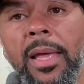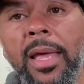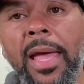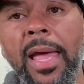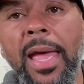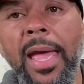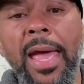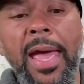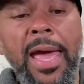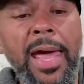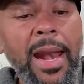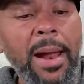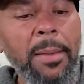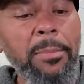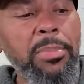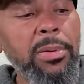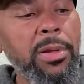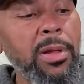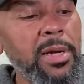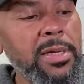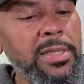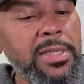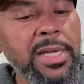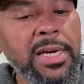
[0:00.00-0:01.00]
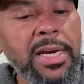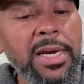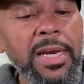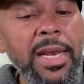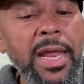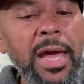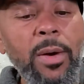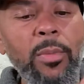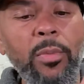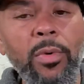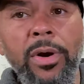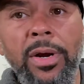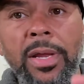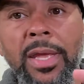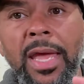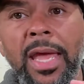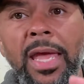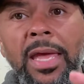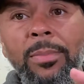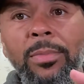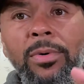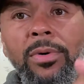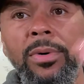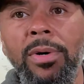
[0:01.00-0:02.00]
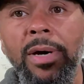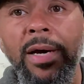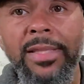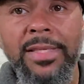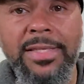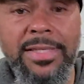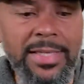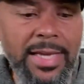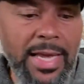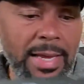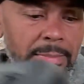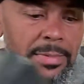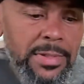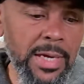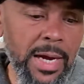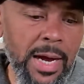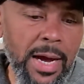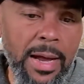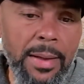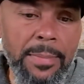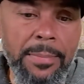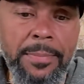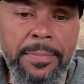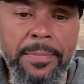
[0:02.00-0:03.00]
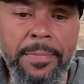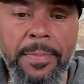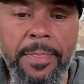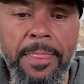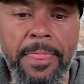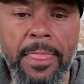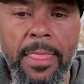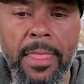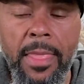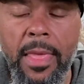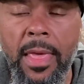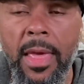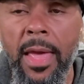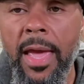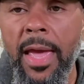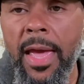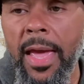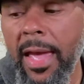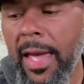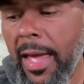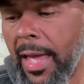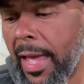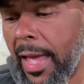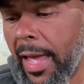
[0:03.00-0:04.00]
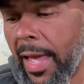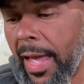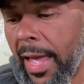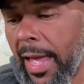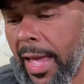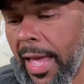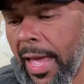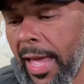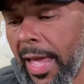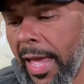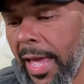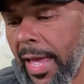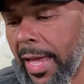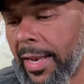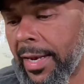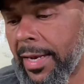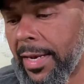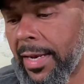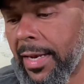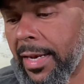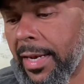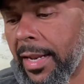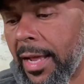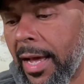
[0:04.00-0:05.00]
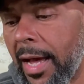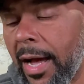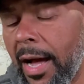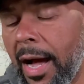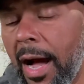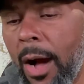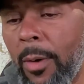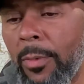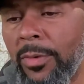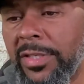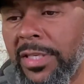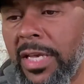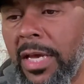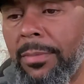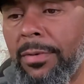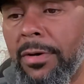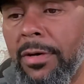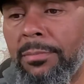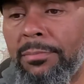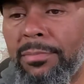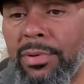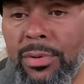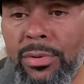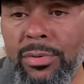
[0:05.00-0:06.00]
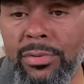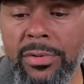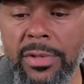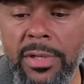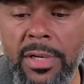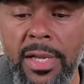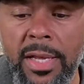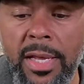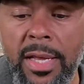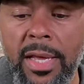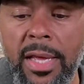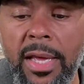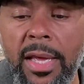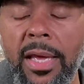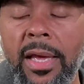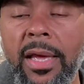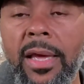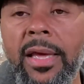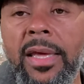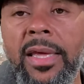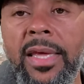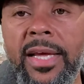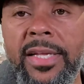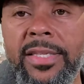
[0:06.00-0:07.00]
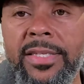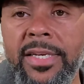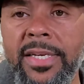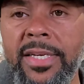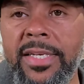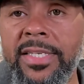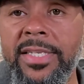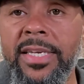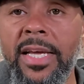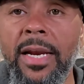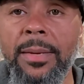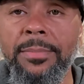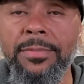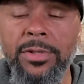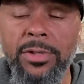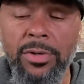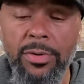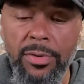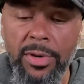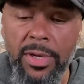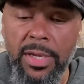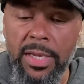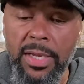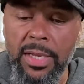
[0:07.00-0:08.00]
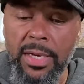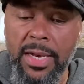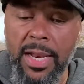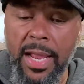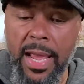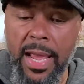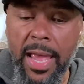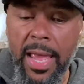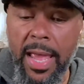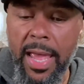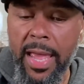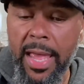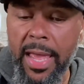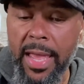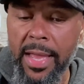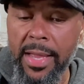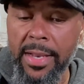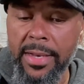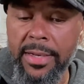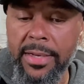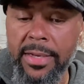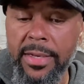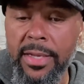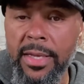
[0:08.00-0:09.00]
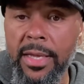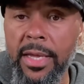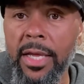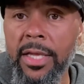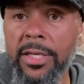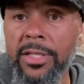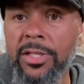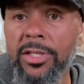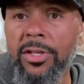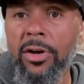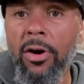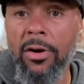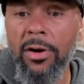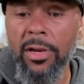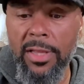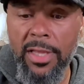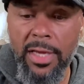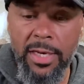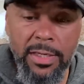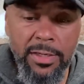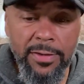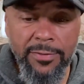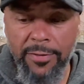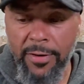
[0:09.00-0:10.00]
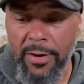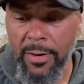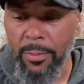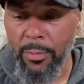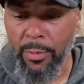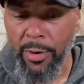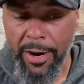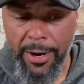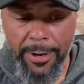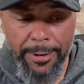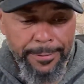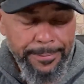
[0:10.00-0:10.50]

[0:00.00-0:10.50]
And I plugged in a network cable at the same time, and I was able to boot, get to the setup screen, and install the latest firmware.